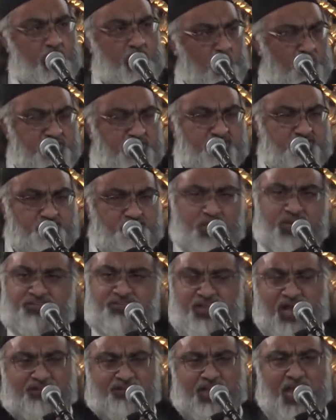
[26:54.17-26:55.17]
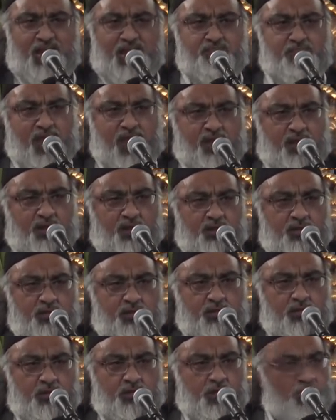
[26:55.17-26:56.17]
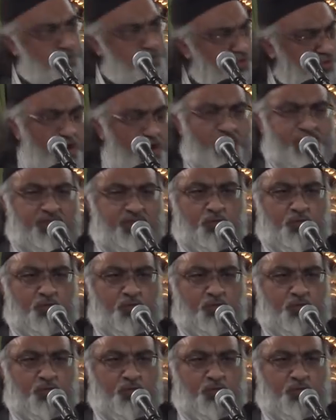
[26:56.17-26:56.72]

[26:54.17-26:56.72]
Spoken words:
On the streets, there are 10 men. You can't